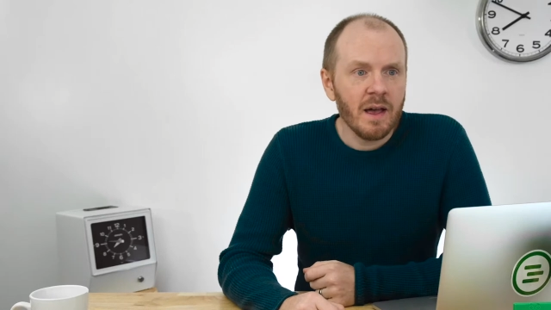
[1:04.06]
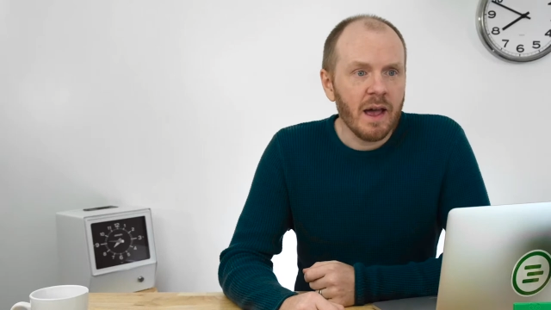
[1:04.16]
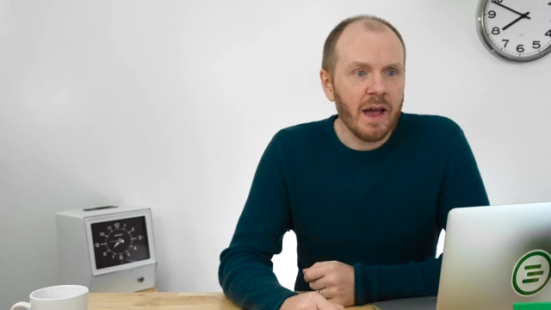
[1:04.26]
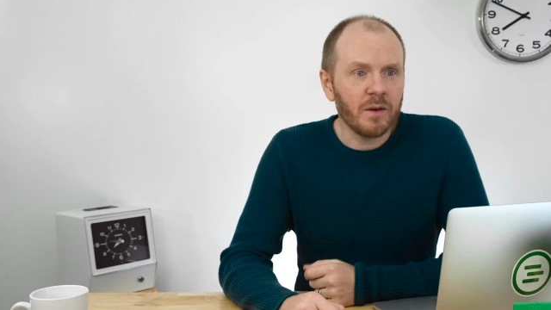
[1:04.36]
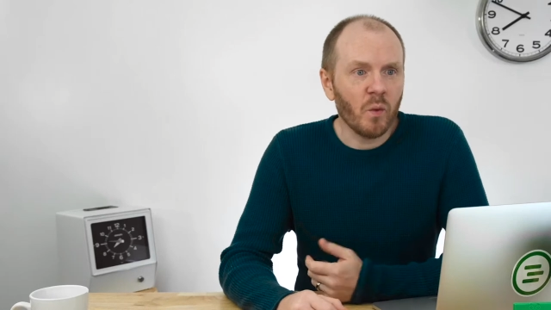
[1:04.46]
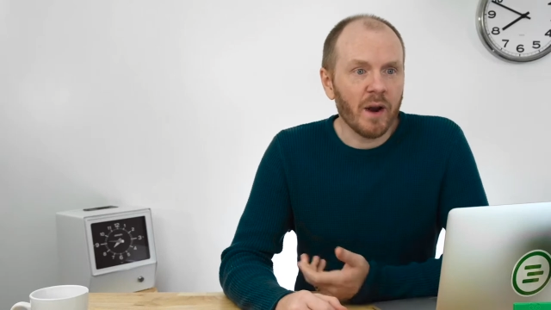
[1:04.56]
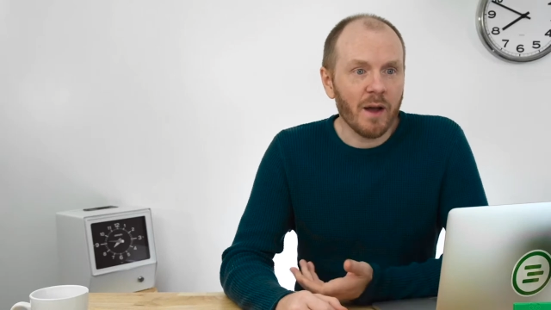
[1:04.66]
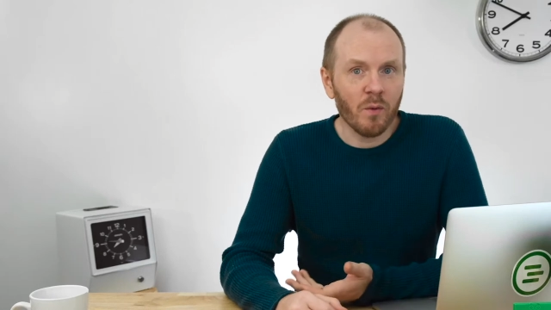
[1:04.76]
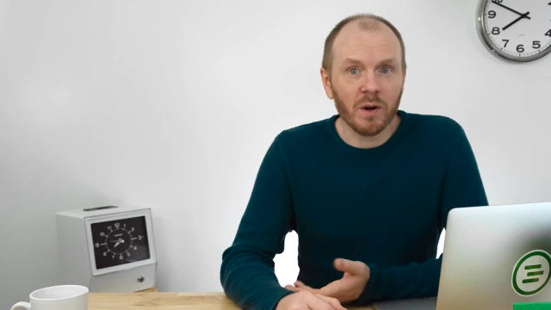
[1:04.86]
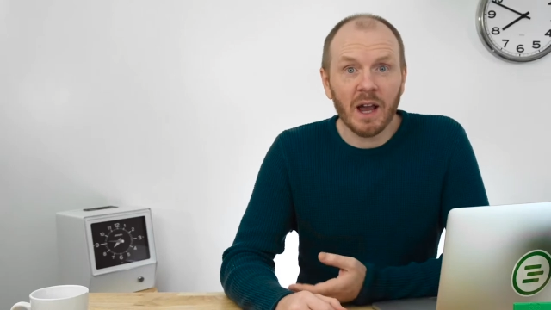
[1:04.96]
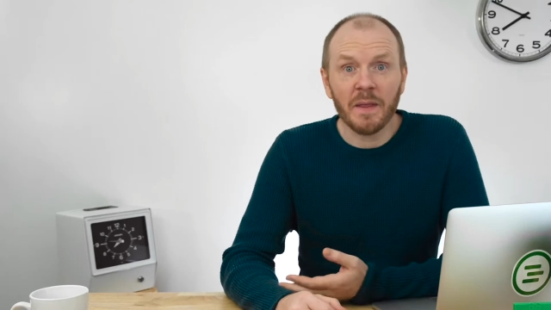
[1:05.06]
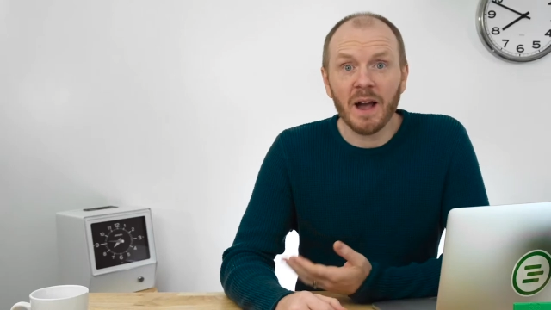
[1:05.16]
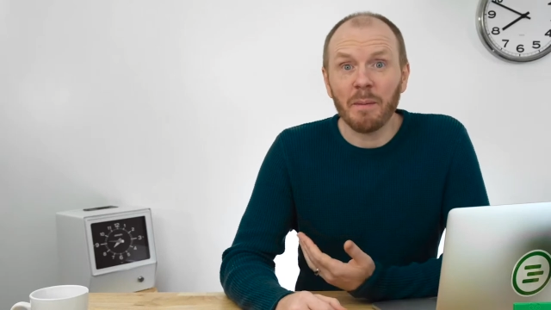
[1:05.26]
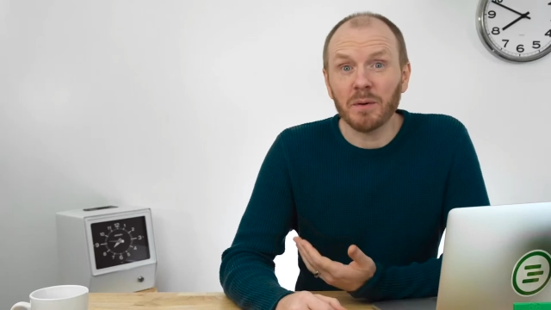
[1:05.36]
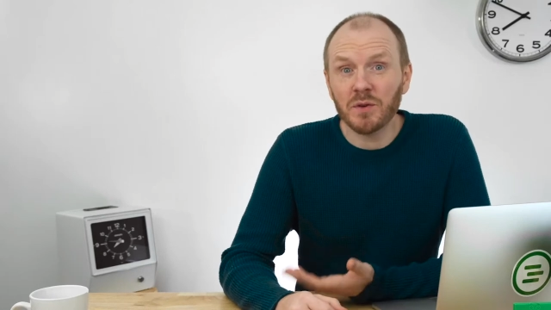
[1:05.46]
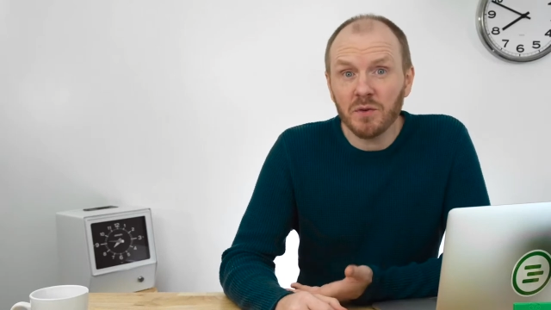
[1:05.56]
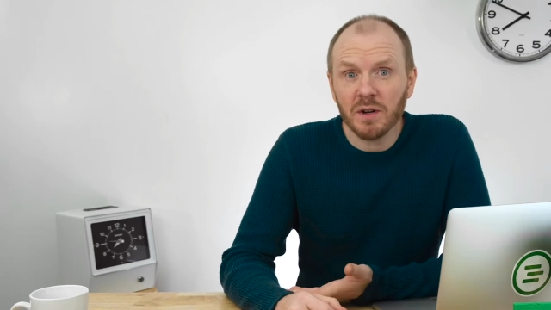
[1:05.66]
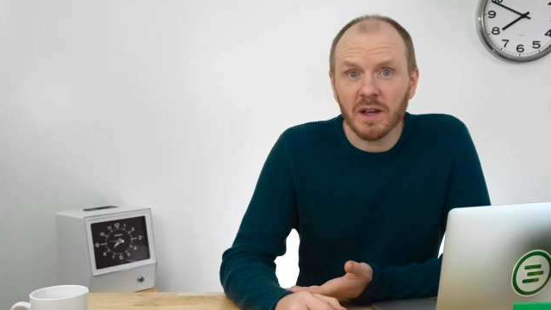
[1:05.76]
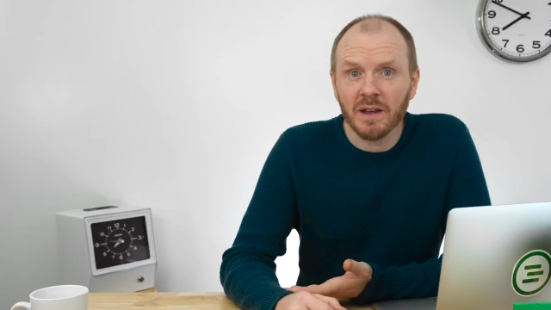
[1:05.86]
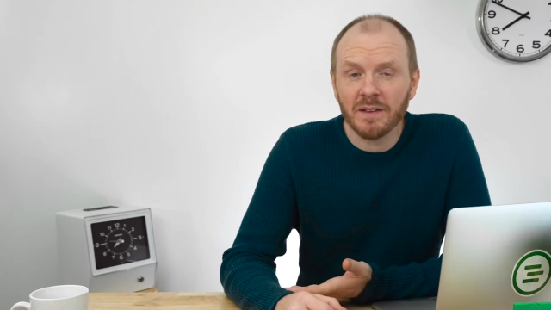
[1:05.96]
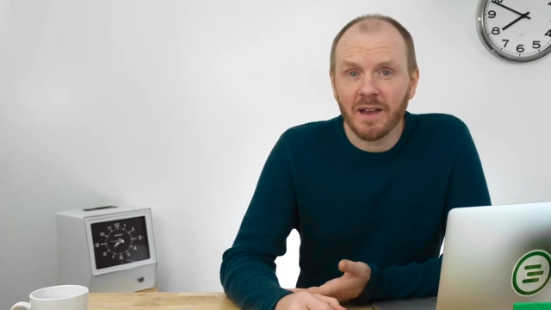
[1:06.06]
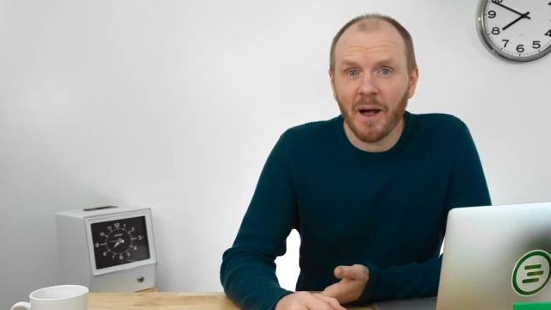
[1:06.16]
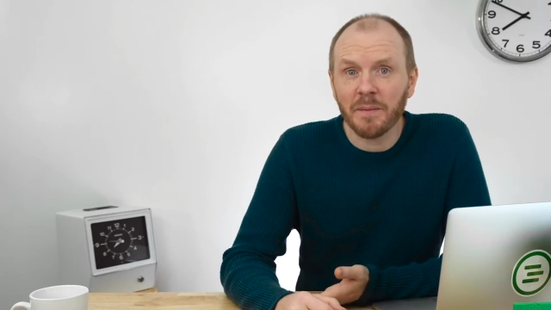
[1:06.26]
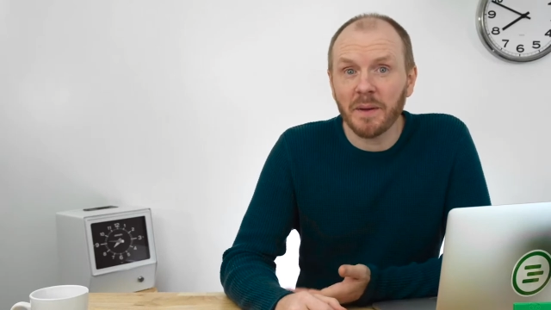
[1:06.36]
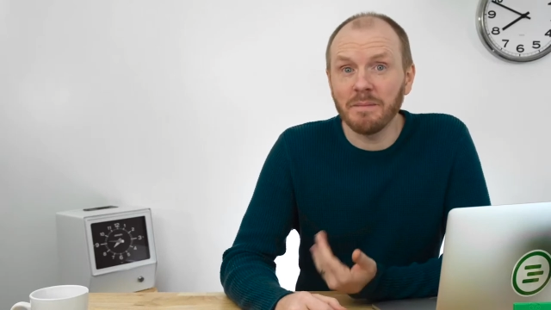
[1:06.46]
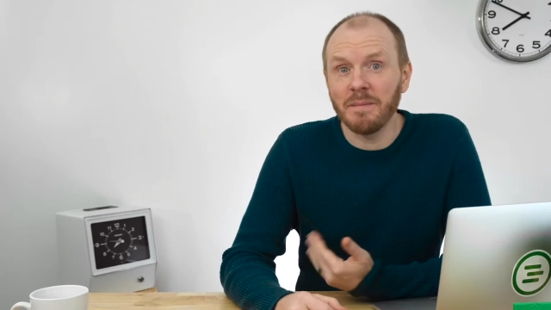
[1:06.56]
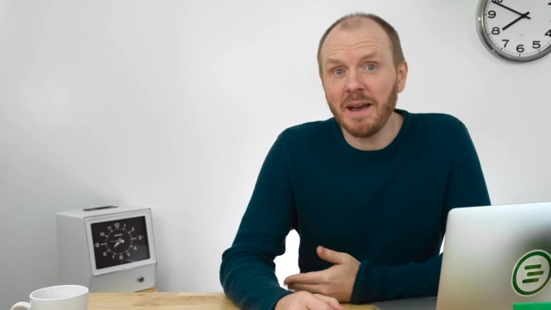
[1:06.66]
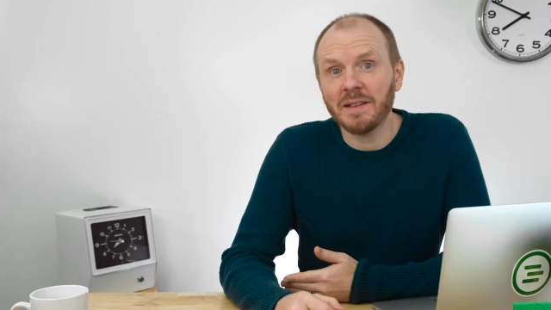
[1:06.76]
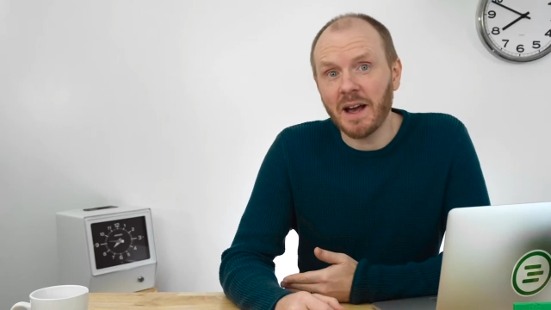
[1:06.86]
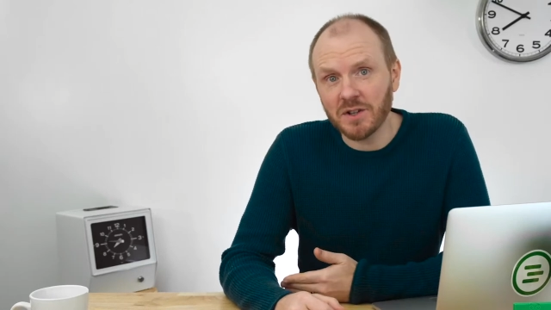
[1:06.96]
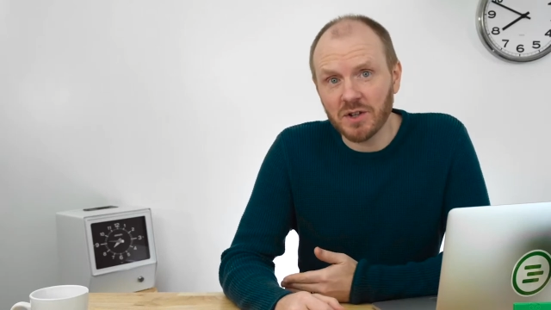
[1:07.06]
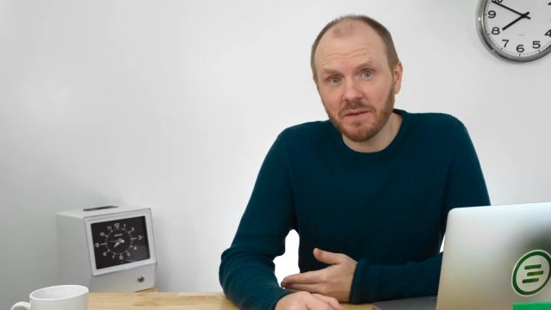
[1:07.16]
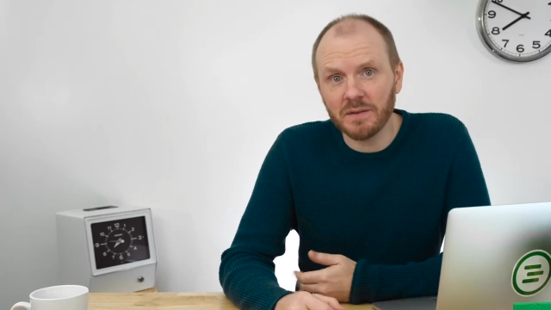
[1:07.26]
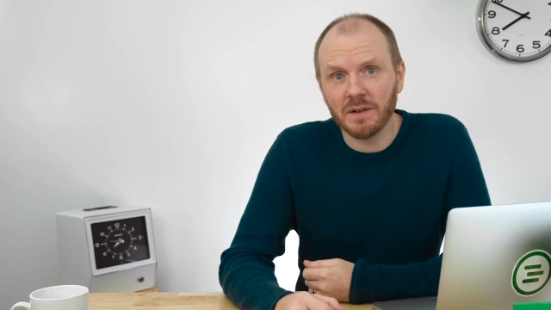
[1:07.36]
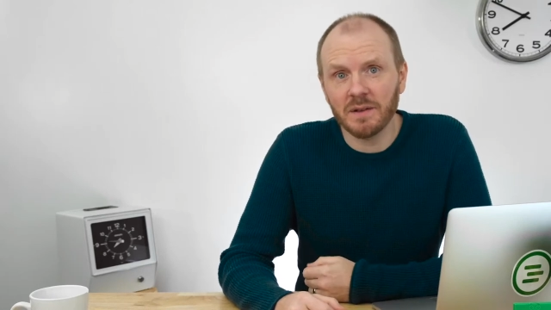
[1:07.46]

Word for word: And When I Work had the opportunity to help them make that shift.